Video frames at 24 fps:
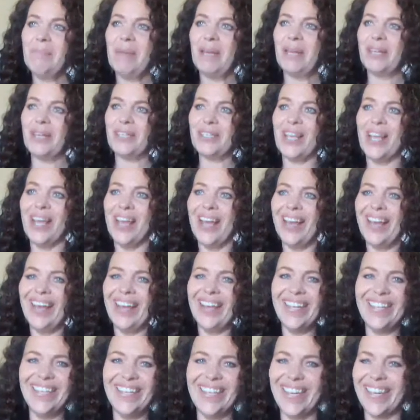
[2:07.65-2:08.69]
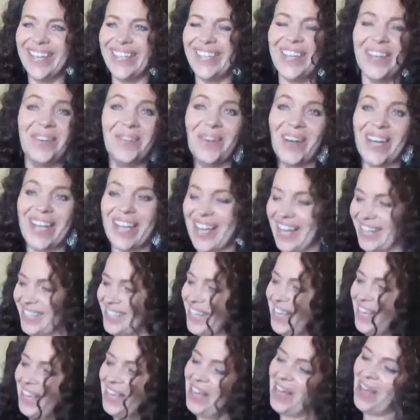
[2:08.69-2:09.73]
because I don't know what it
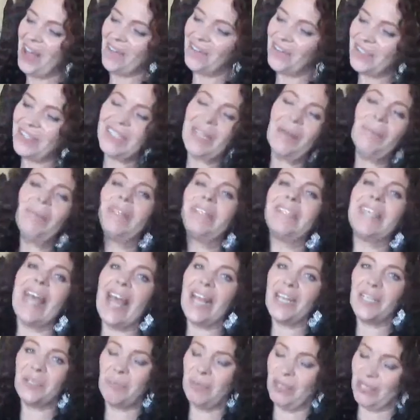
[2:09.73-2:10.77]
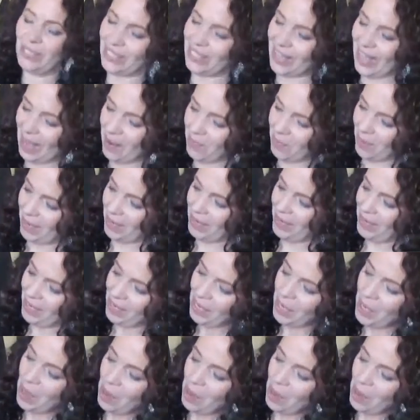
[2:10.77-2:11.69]
is. I've got some attachment to that one.